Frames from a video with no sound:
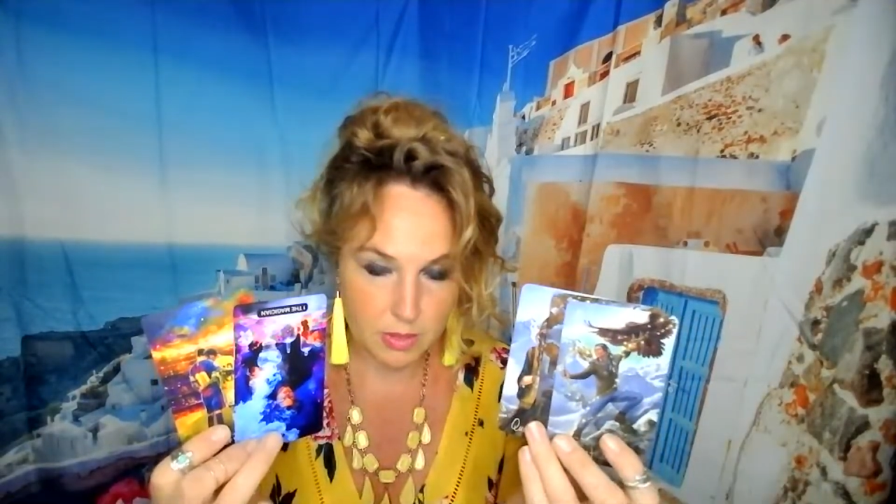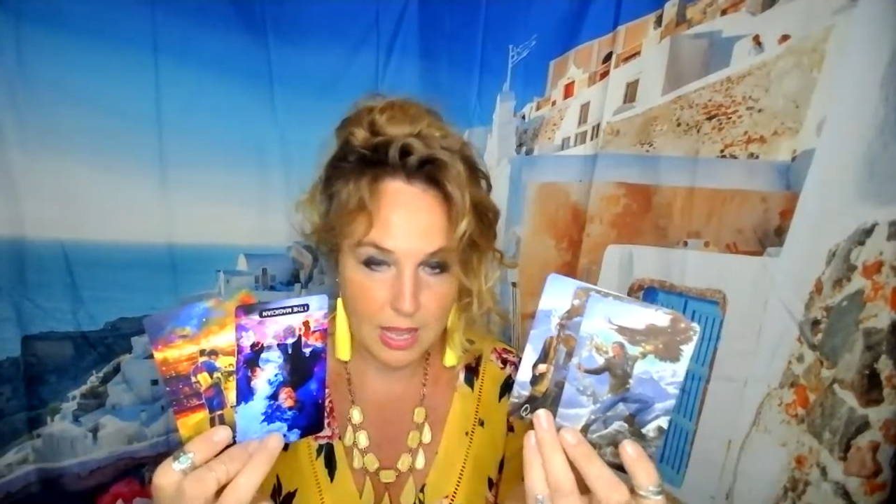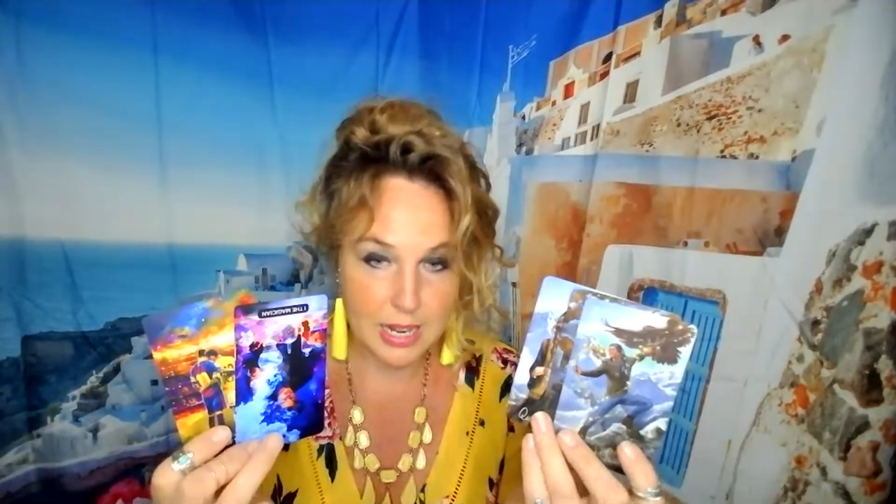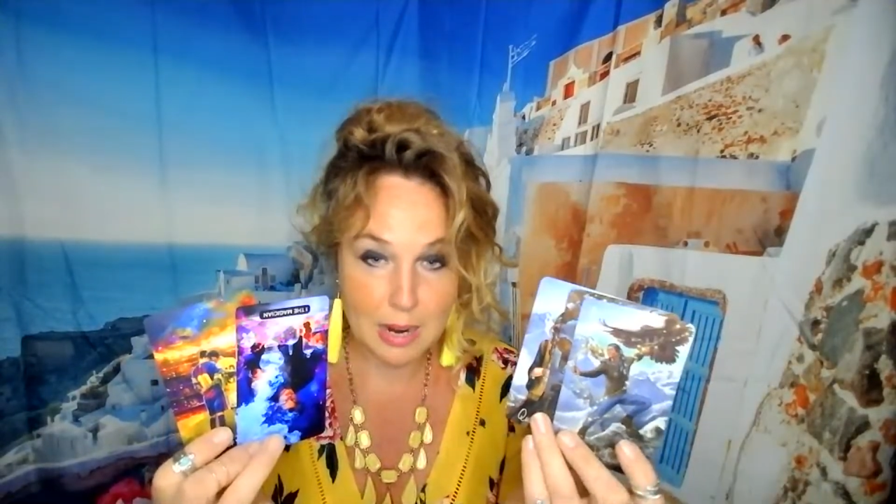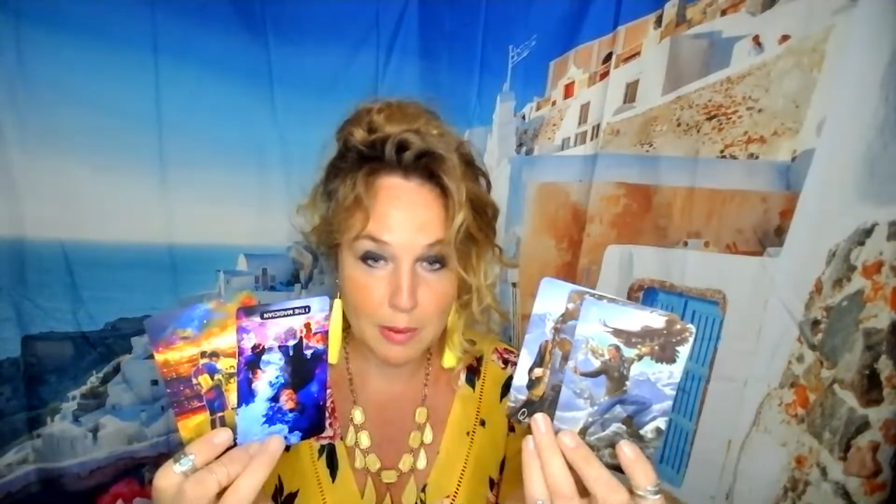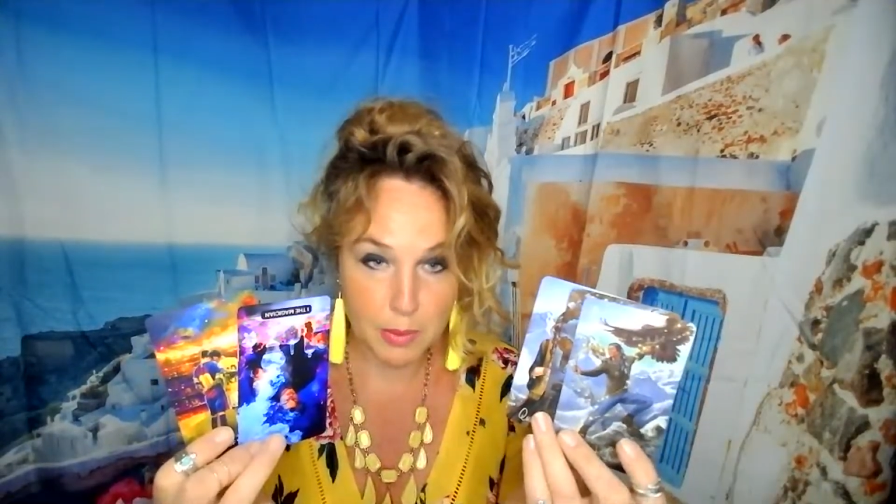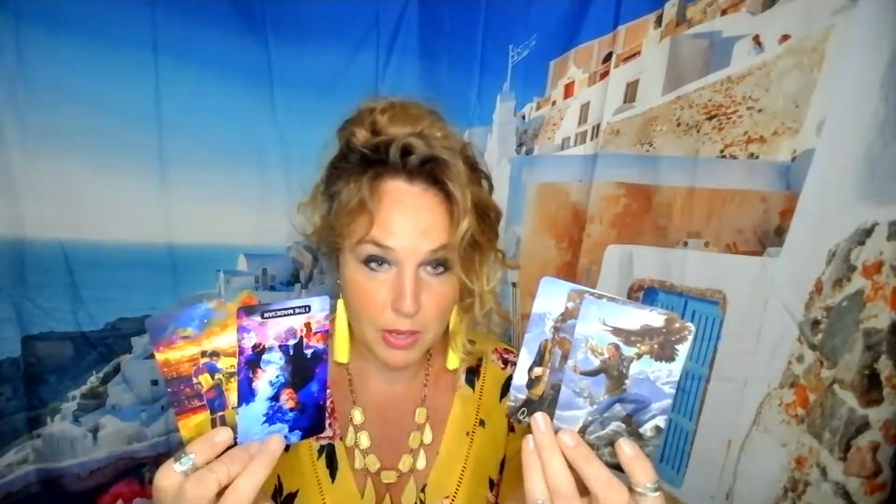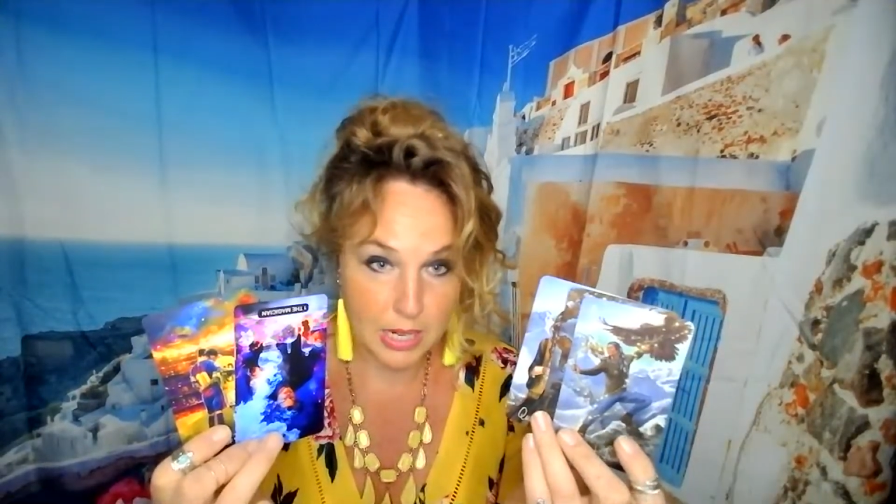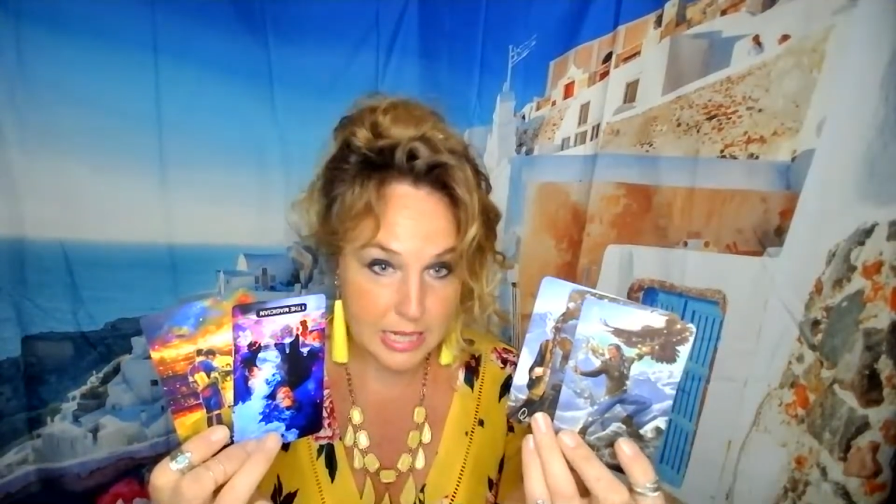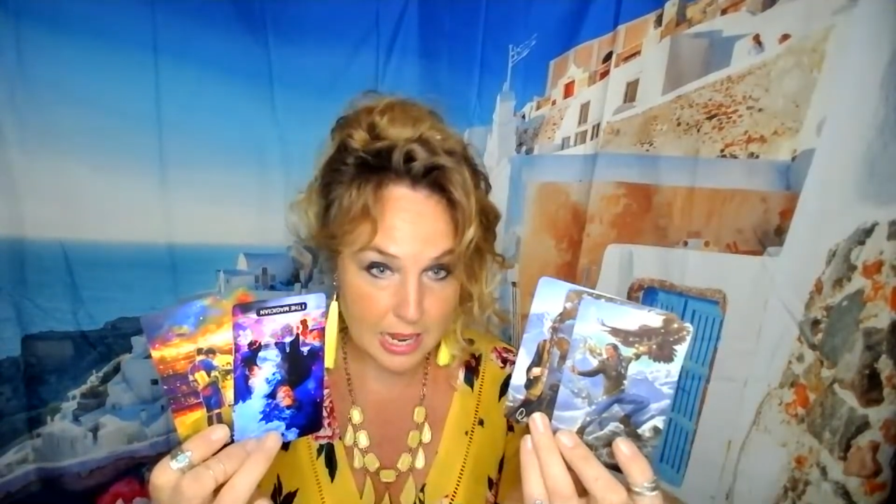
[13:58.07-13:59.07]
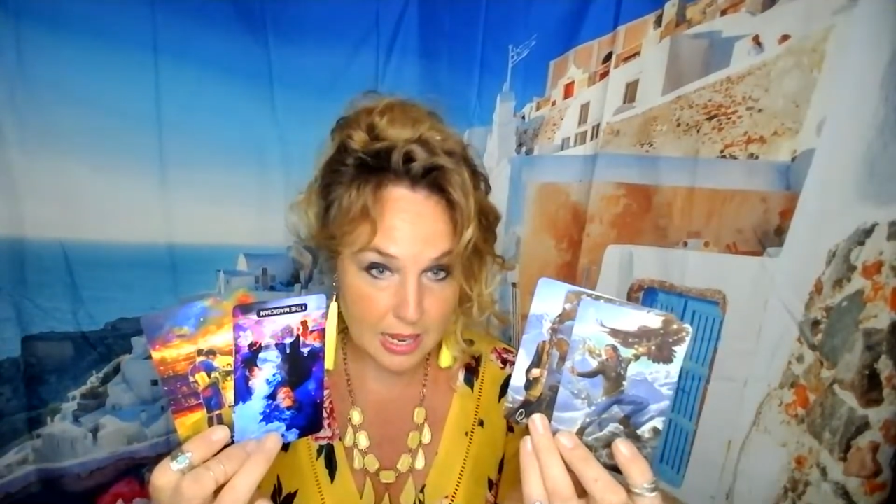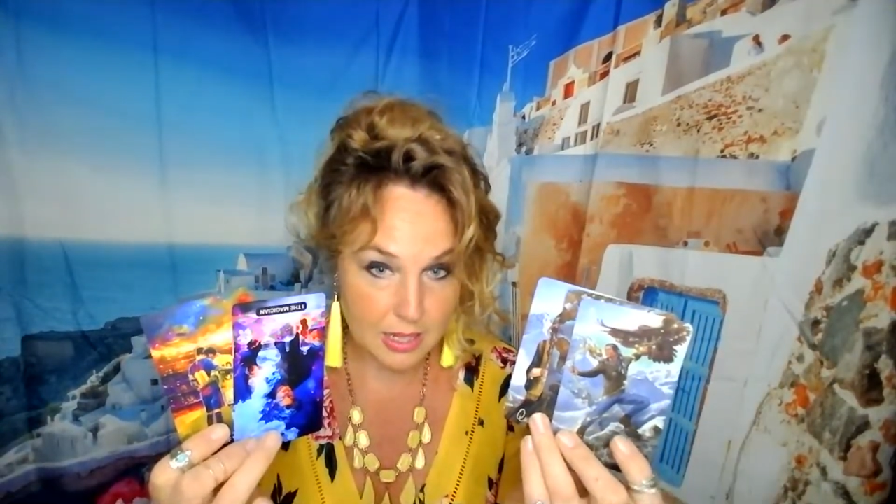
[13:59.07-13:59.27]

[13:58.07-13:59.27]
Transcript: an hour, a day?